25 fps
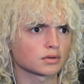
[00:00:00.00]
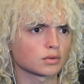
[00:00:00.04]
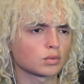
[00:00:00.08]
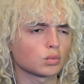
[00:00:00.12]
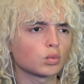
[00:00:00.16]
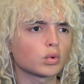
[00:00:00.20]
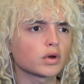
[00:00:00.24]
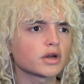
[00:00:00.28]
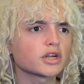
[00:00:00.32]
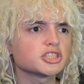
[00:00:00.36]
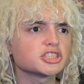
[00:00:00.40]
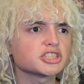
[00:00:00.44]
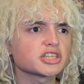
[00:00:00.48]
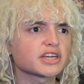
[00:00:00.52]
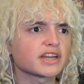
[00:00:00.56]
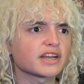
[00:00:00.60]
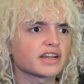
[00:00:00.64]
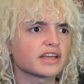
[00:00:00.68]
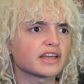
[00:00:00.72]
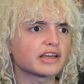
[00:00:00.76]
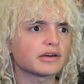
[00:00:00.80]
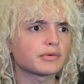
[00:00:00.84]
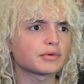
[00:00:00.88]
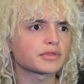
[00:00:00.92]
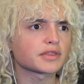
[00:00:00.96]
What is she gonna
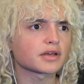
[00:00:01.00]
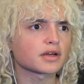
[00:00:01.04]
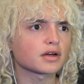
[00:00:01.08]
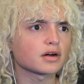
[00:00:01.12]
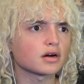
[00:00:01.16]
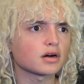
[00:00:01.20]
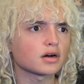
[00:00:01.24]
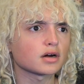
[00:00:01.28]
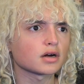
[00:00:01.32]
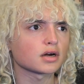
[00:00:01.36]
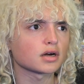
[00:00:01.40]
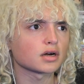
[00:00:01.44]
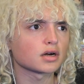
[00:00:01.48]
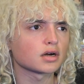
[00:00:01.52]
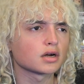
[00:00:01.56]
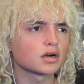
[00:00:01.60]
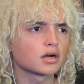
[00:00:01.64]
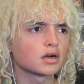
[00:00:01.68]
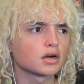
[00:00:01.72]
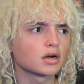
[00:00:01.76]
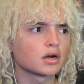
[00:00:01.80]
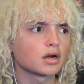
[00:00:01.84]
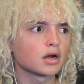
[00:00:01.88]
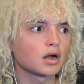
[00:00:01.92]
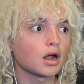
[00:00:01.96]
hit with the car?
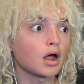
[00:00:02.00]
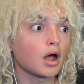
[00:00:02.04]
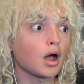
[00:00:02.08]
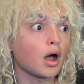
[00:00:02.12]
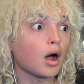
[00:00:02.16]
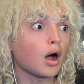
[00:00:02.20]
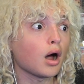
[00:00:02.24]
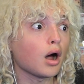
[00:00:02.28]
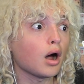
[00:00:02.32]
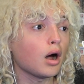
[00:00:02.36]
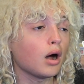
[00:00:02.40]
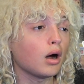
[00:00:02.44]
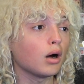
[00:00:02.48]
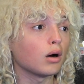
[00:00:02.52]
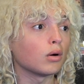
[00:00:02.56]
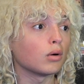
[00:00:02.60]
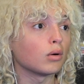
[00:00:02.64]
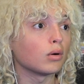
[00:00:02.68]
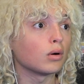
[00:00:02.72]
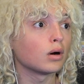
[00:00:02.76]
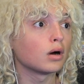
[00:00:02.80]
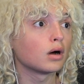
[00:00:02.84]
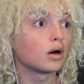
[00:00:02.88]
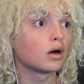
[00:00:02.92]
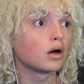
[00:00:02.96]

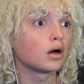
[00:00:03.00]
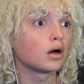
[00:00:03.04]
Oh!